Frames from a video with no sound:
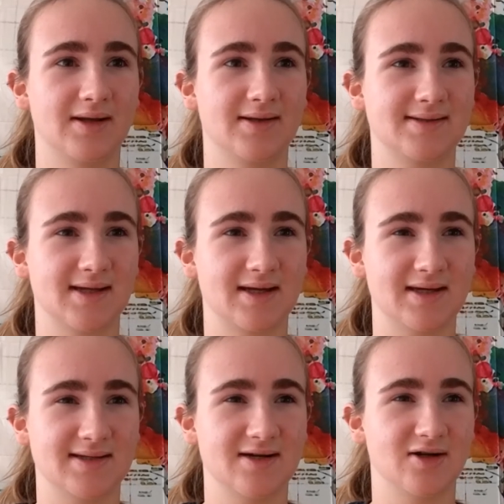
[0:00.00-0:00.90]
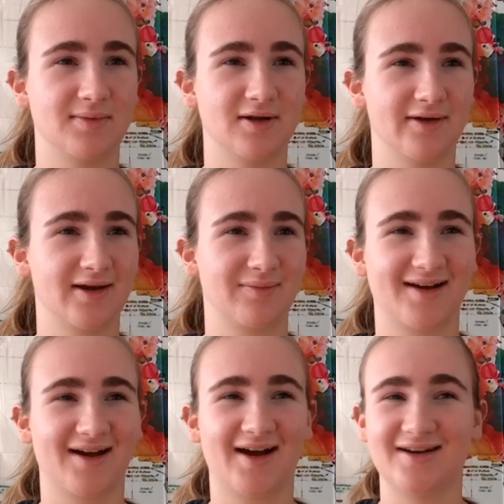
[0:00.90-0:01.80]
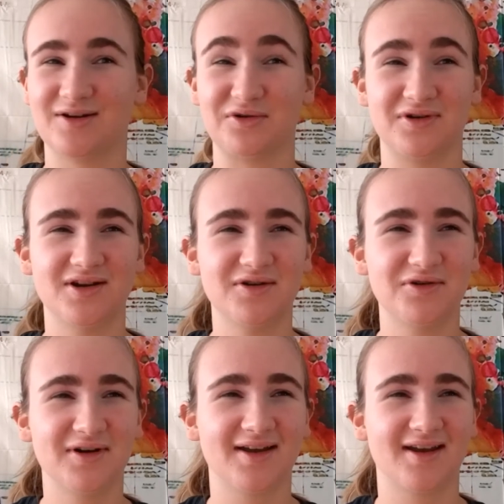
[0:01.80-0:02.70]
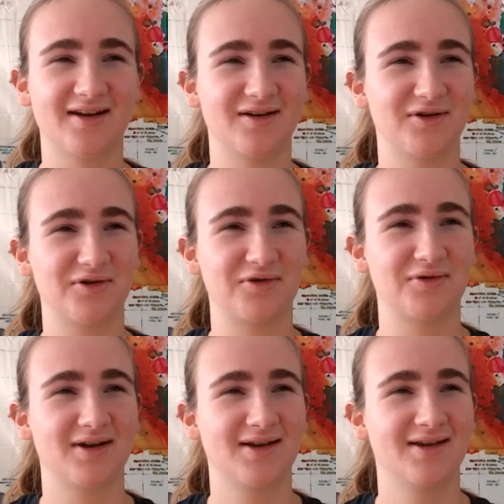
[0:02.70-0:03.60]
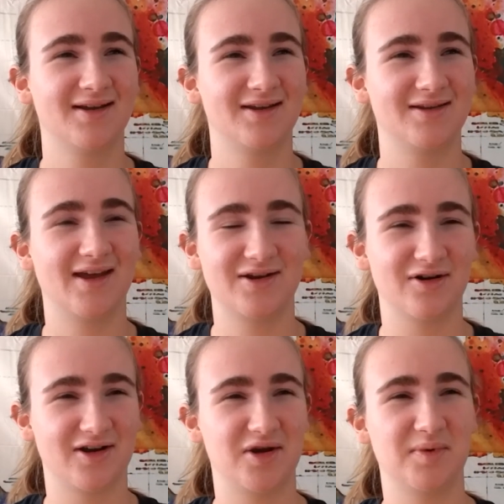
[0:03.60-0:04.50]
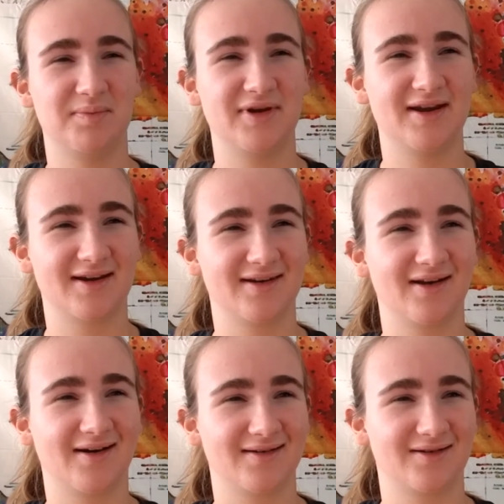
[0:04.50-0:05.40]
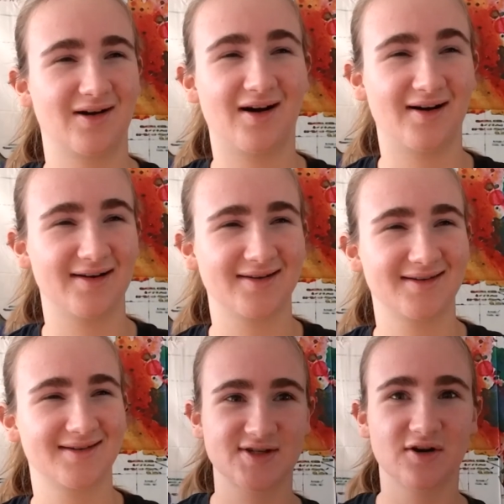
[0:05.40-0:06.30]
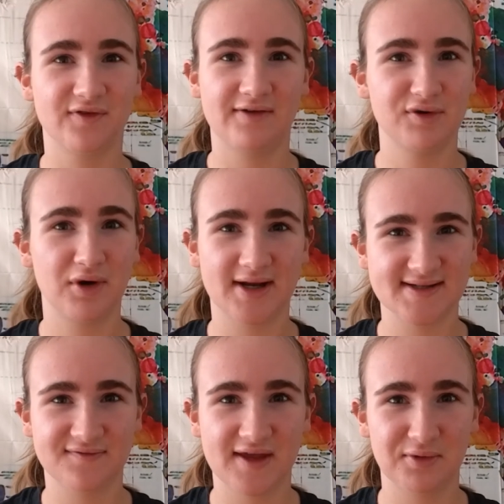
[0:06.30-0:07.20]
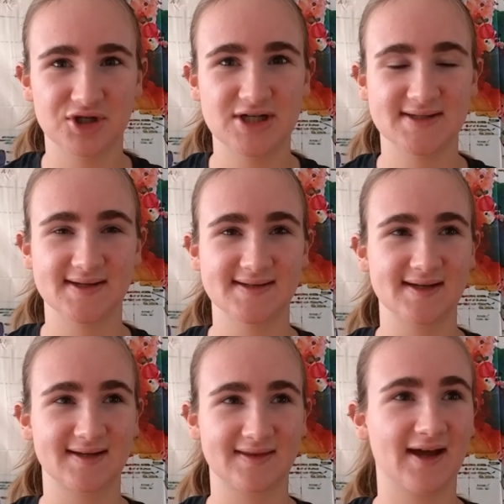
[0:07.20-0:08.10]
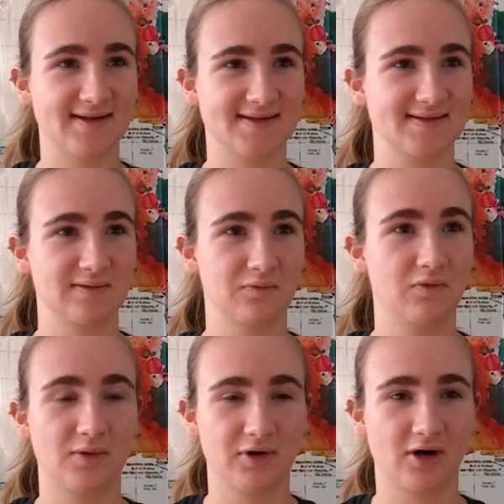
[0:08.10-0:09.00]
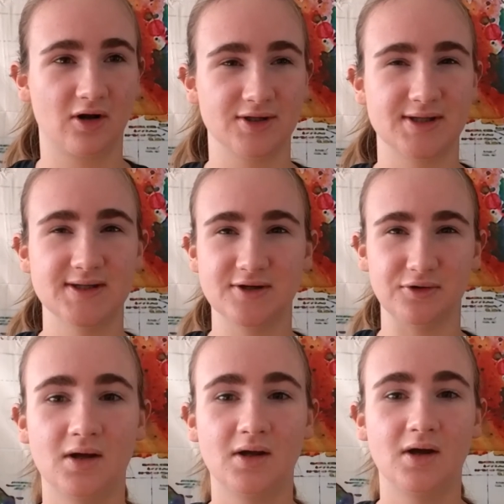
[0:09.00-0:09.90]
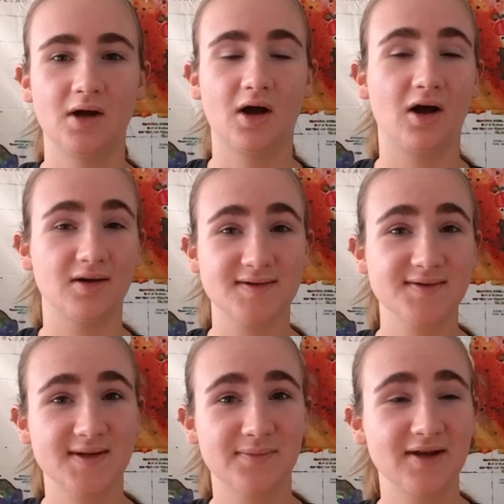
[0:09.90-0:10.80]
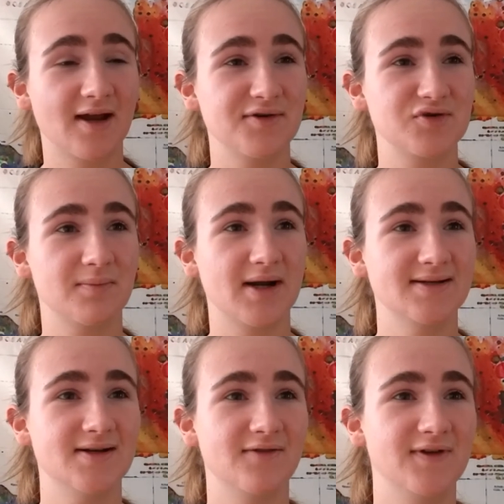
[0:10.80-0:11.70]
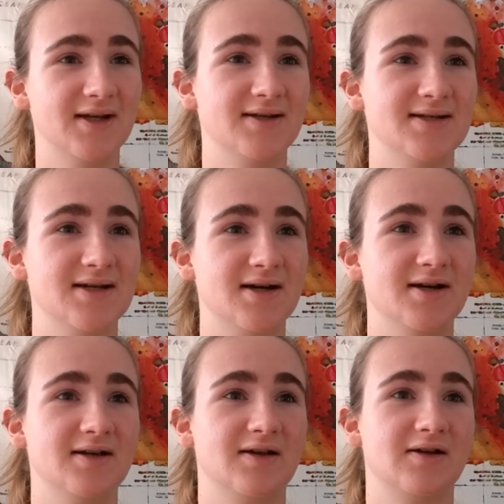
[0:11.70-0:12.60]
it's like easier to be like, I know you, and I know that you're a human being and not God. Serve everyone as if they were Jesus. Like, that's what we're called to do. Also, something I was reminded of in India